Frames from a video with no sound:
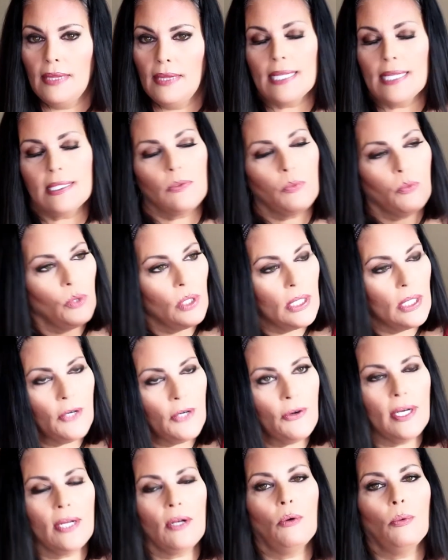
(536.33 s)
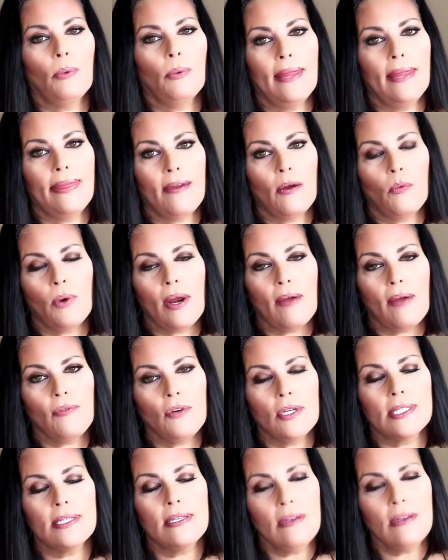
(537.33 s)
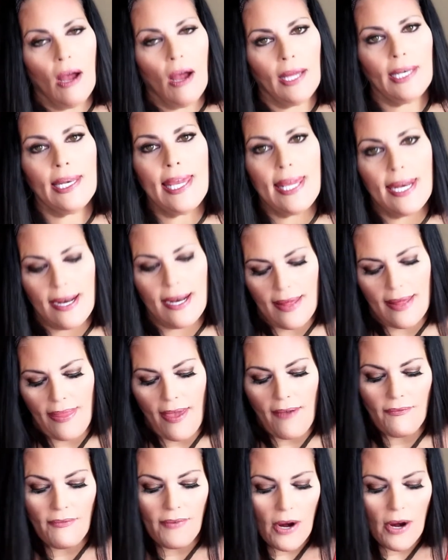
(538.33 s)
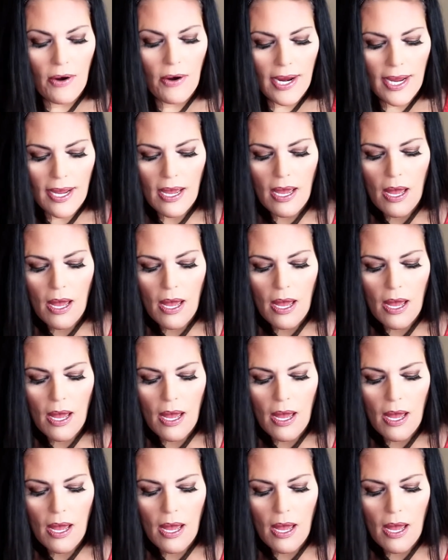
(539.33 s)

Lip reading: that's really critical right there. Whatever is not needed at that very